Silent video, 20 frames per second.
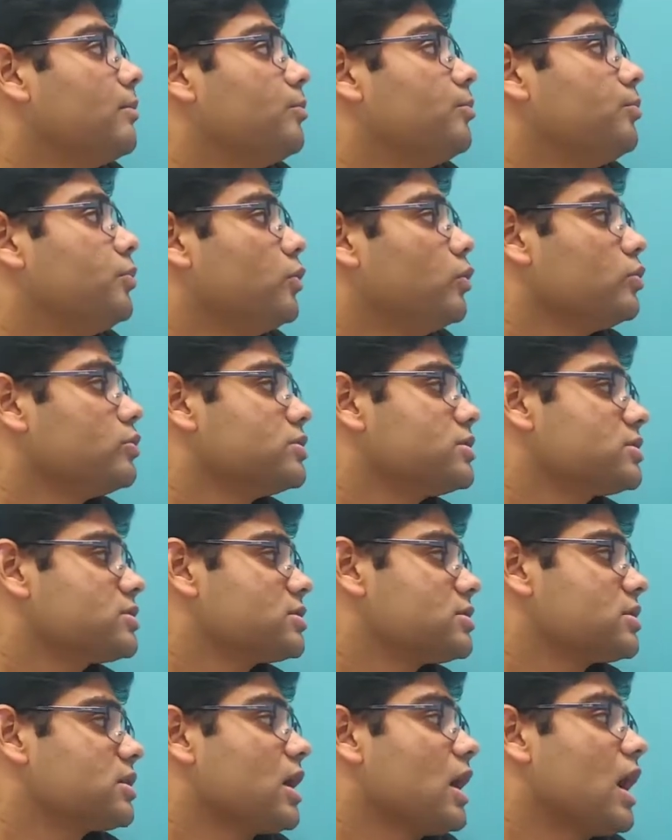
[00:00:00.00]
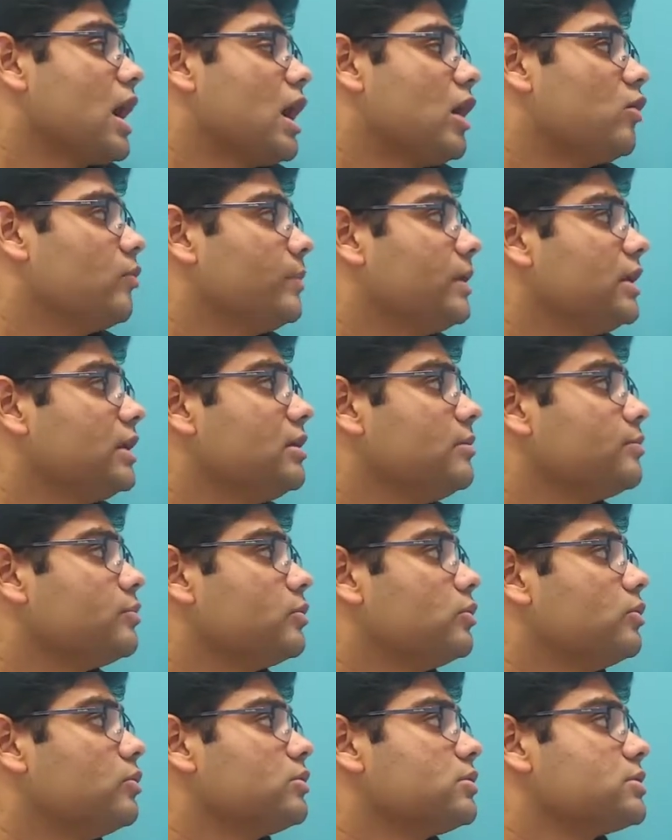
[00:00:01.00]
posts, how many
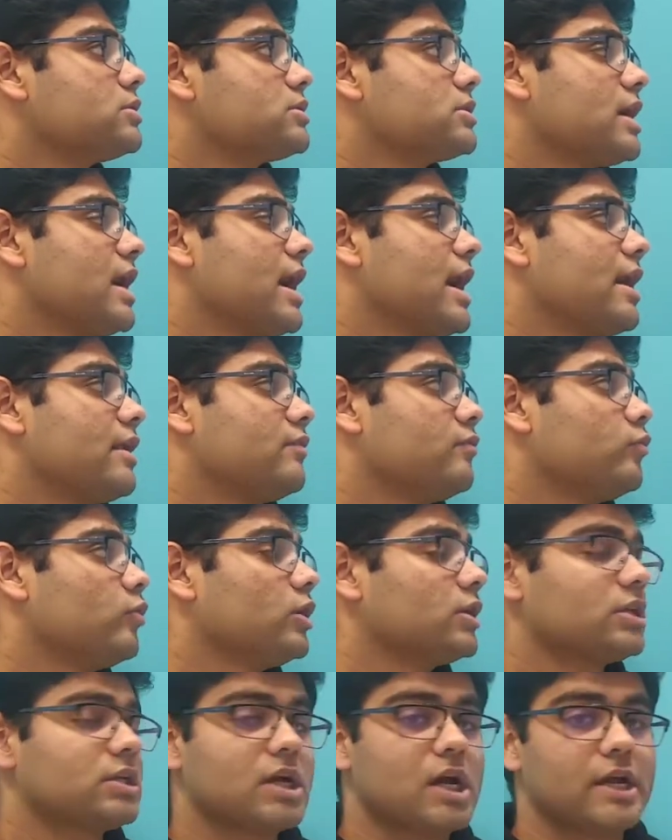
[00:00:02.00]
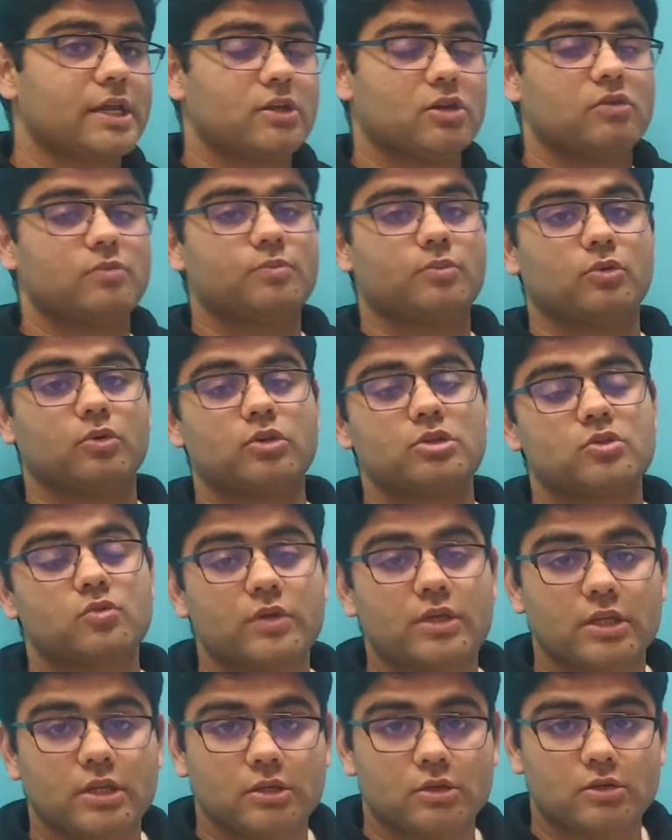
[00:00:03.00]
posts and what kind of posts
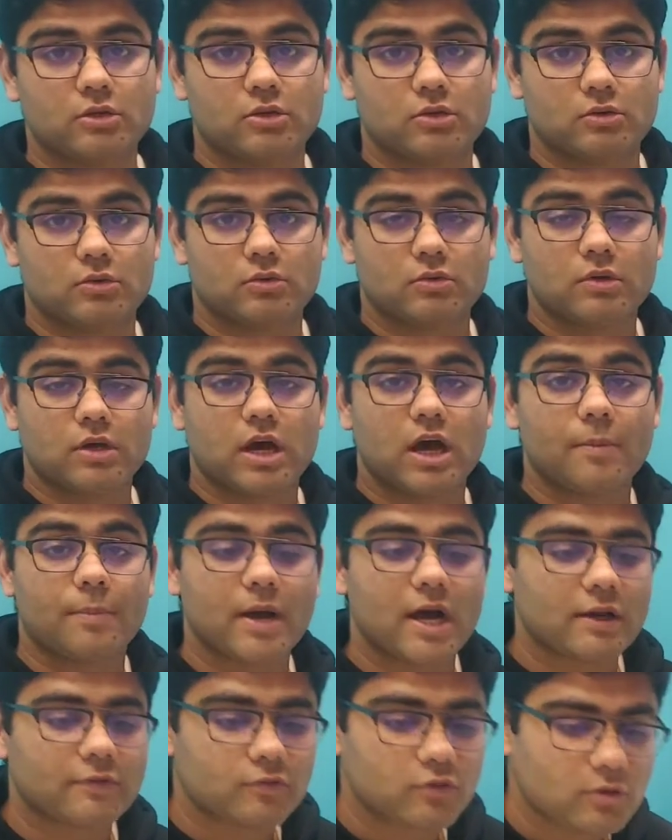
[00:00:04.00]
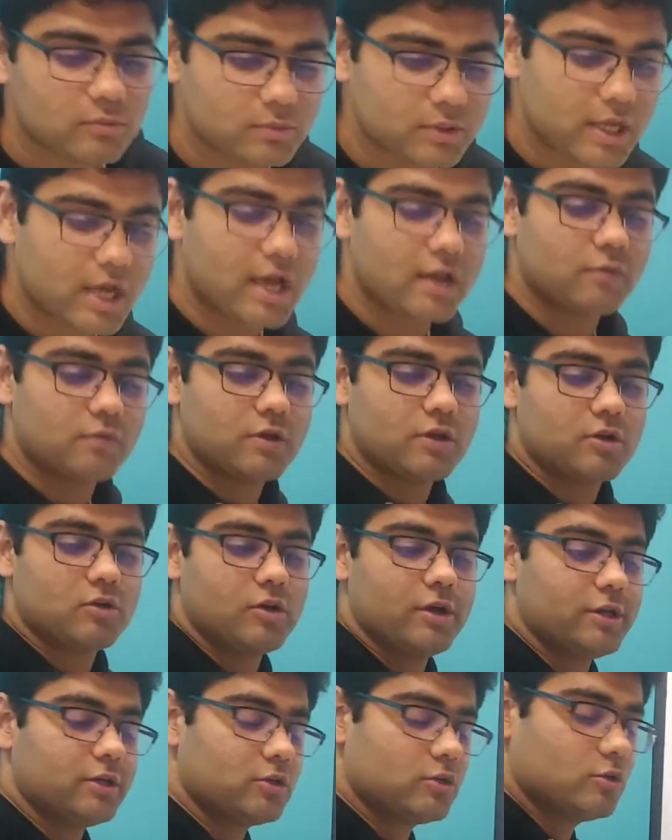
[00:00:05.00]
we need to do. Apart from that, we're
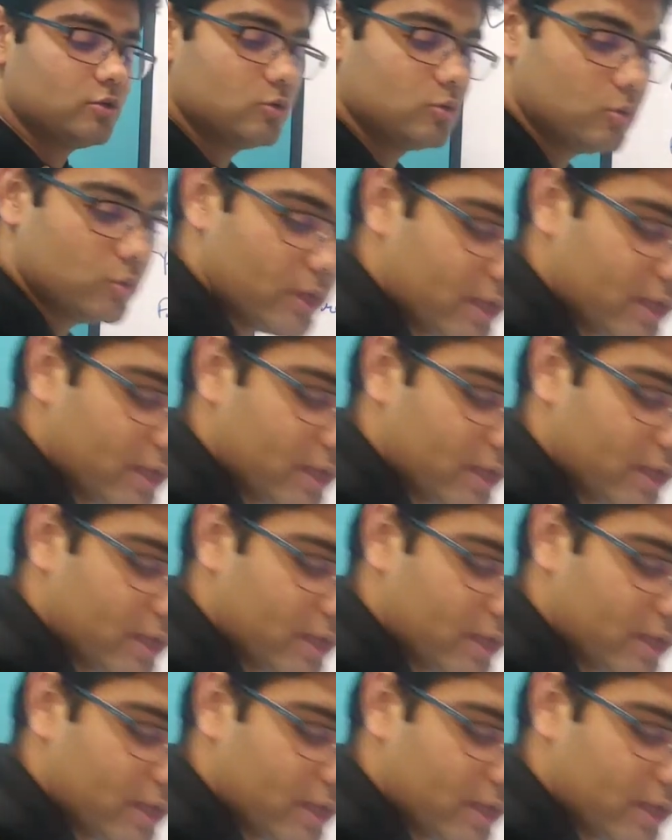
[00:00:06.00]
going to do